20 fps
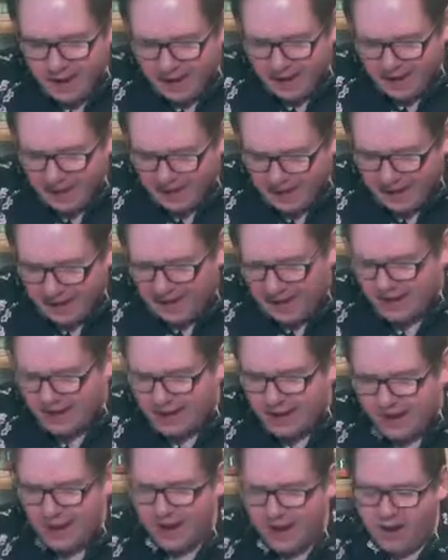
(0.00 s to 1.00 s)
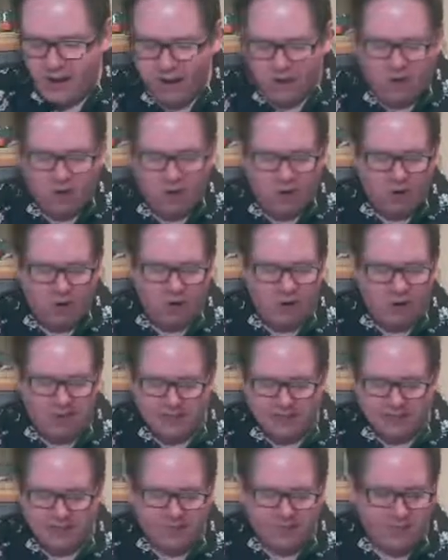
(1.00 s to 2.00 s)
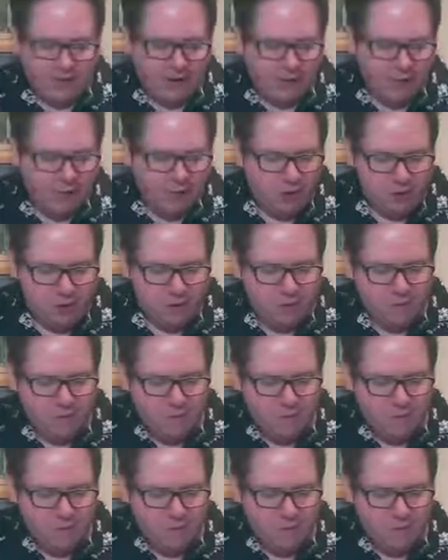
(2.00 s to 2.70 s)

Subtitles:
8, 9. Oh, here's a fun one.